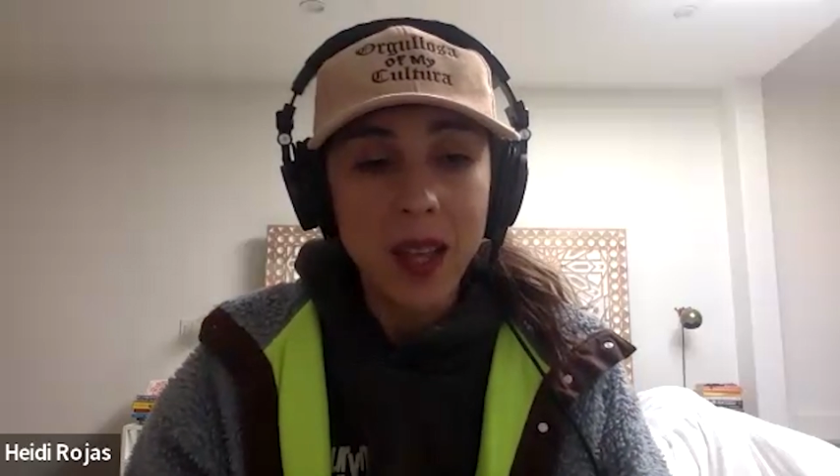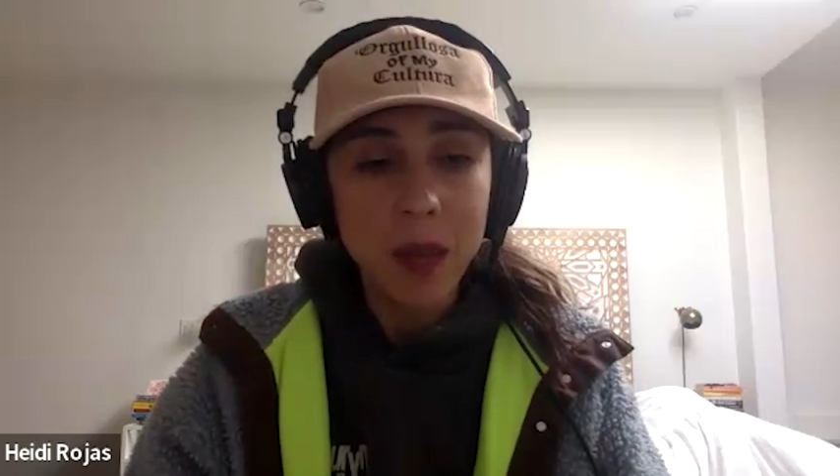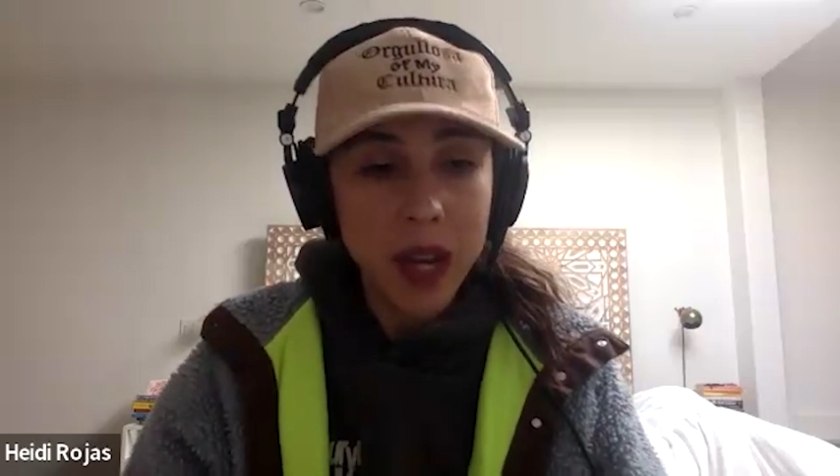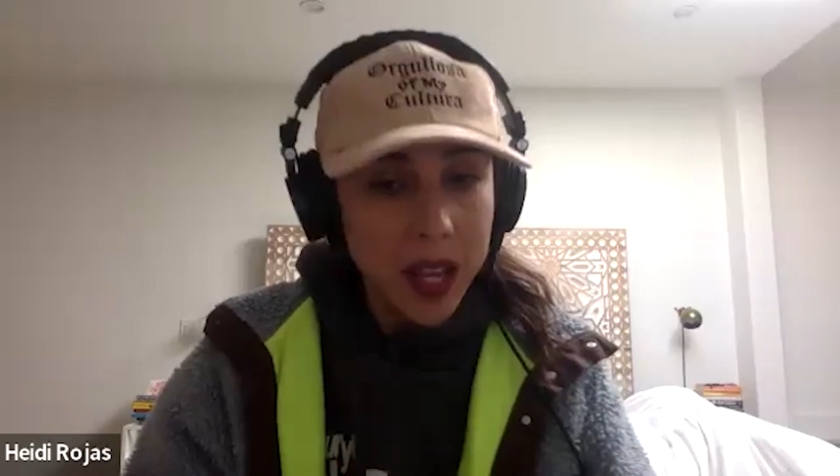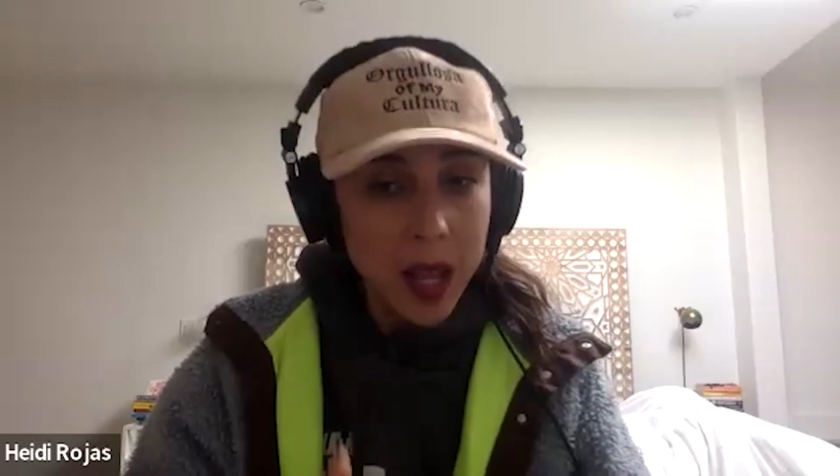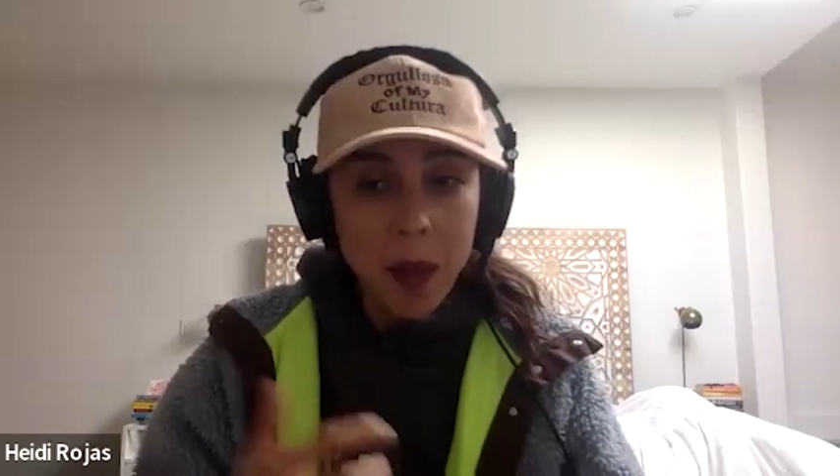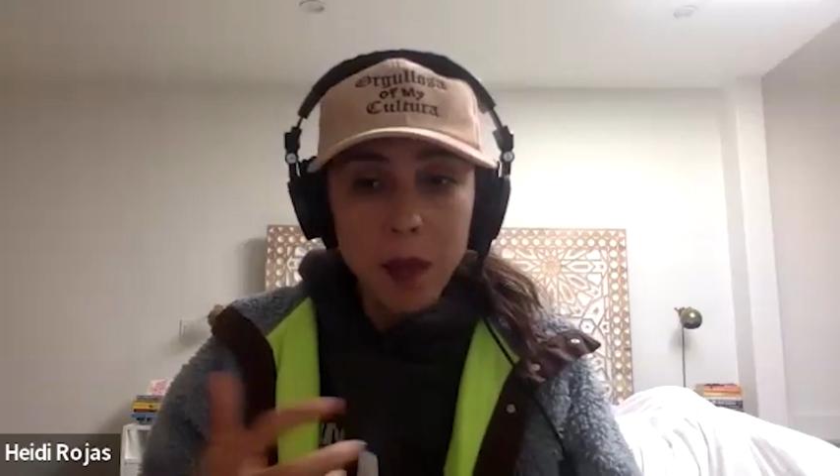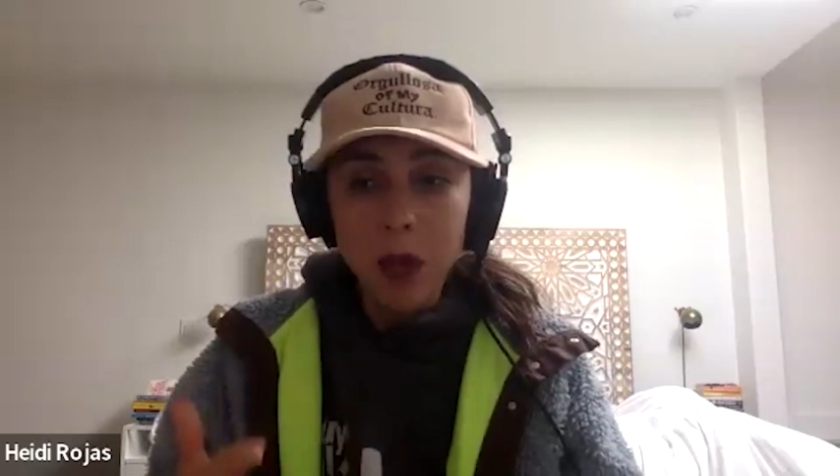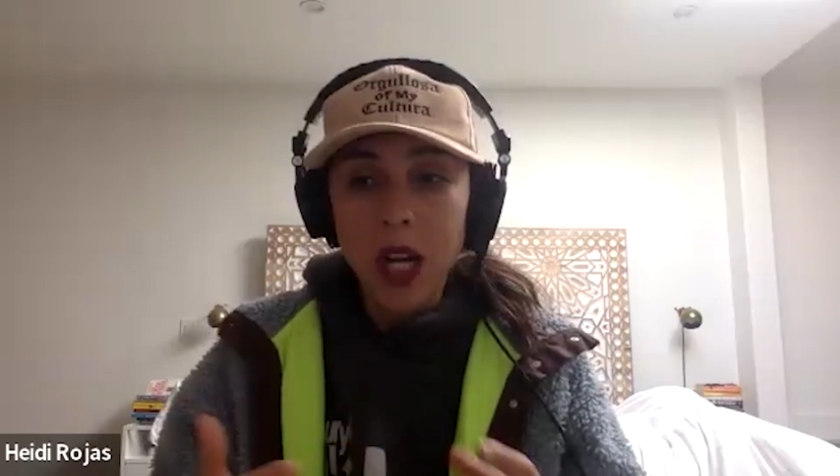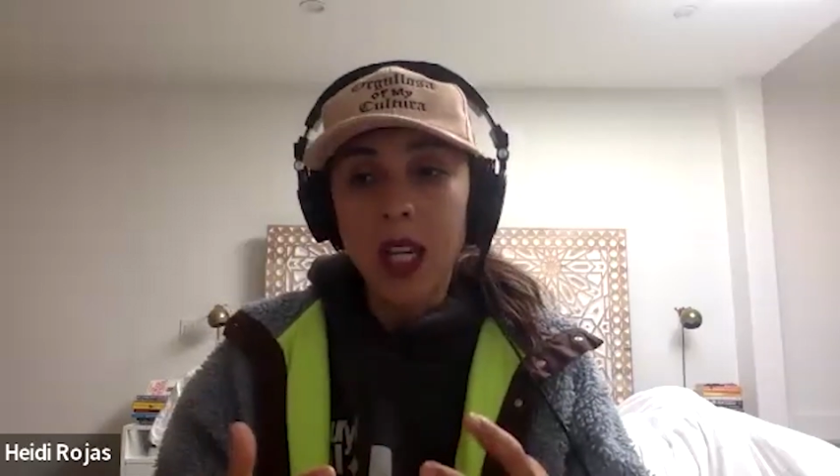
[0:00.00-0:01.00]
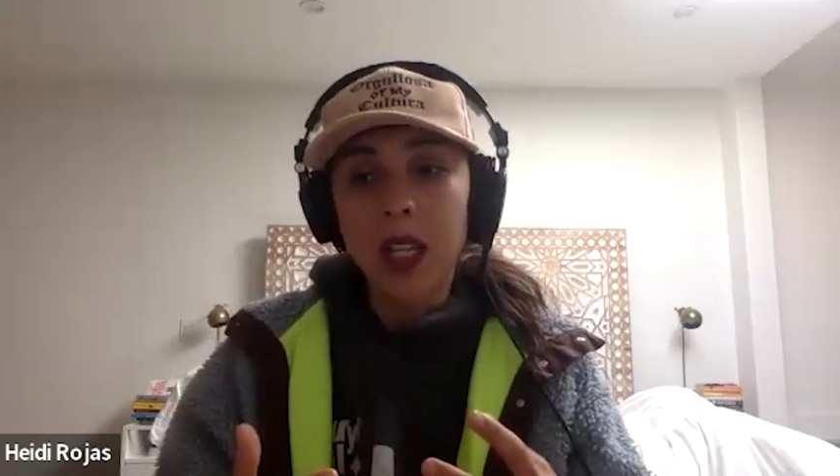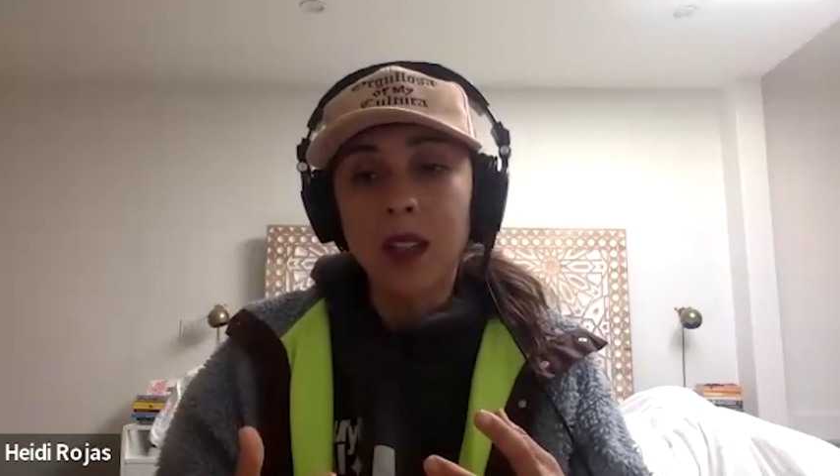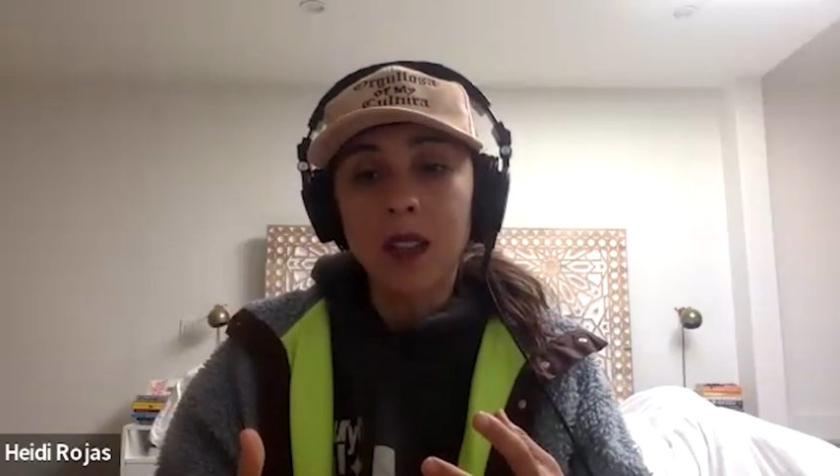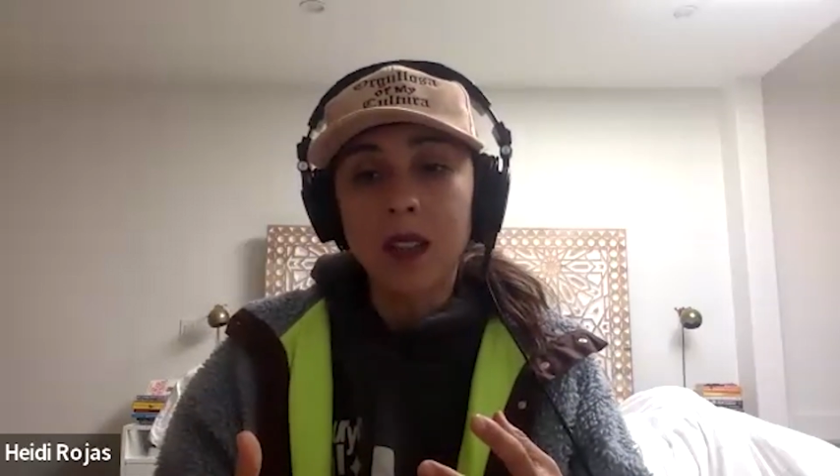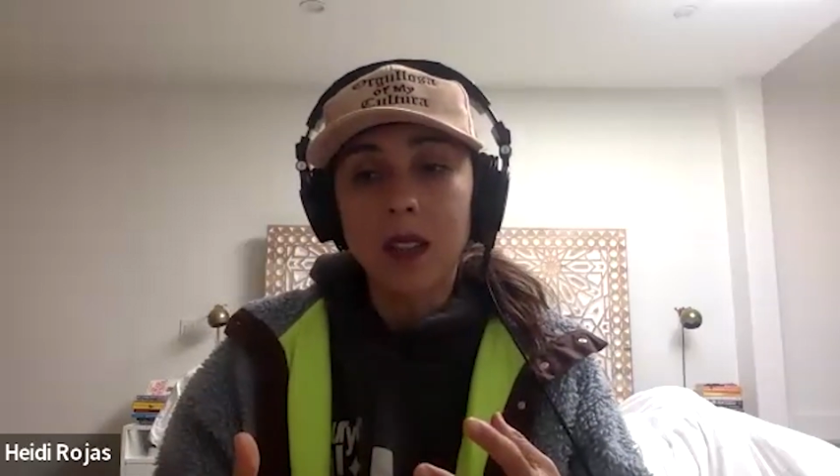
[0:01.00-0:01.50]
But I'm
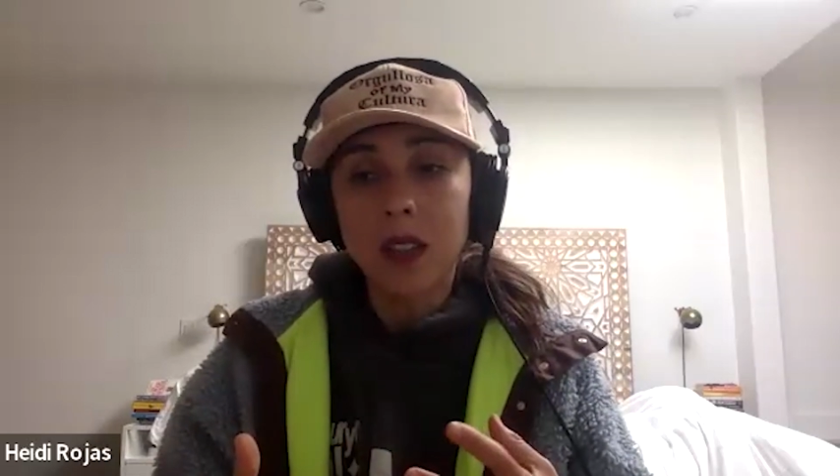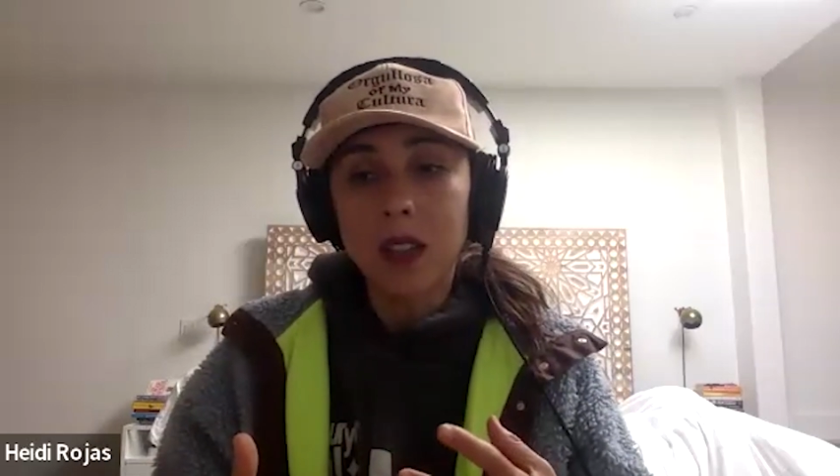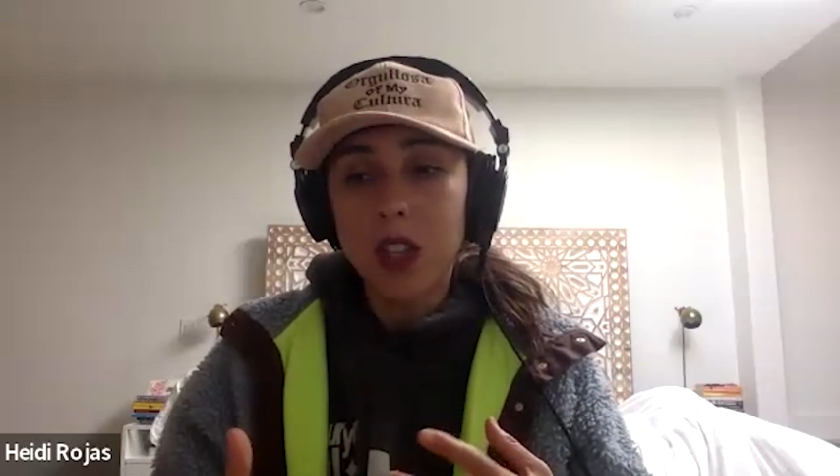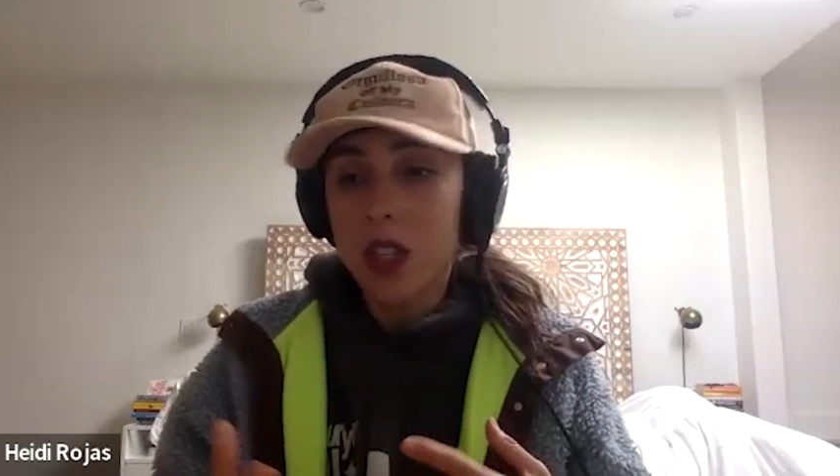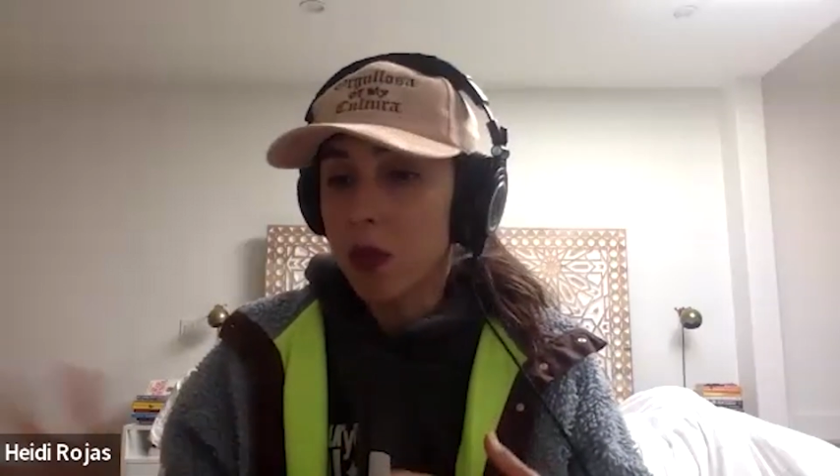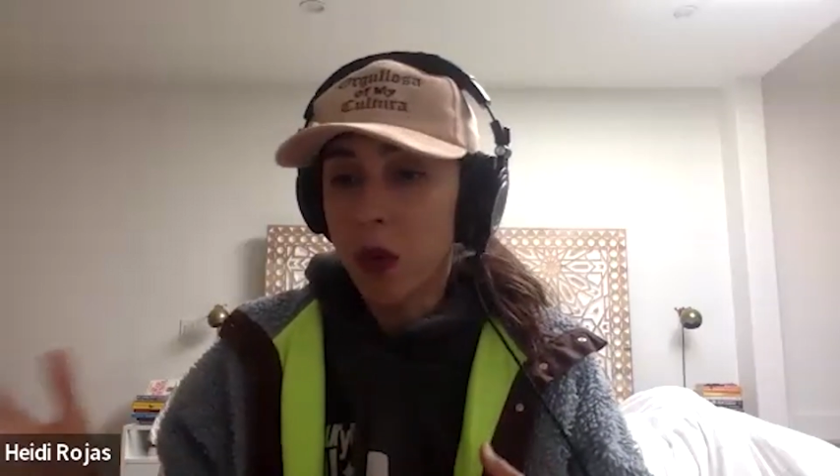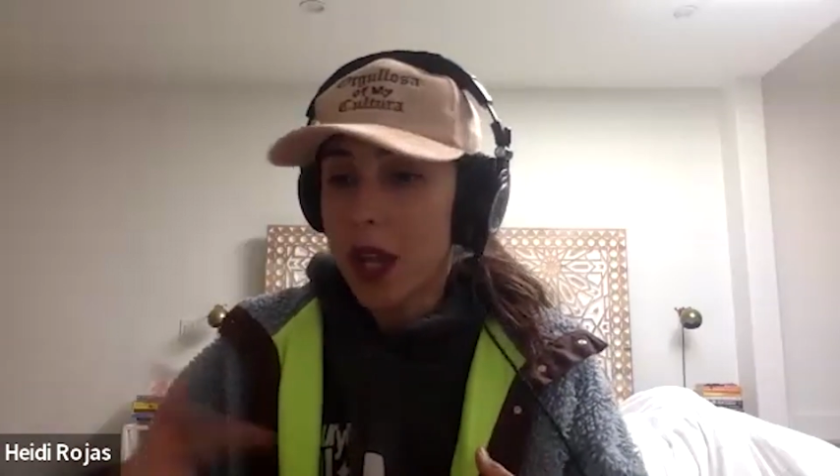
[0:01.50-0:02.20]
writing just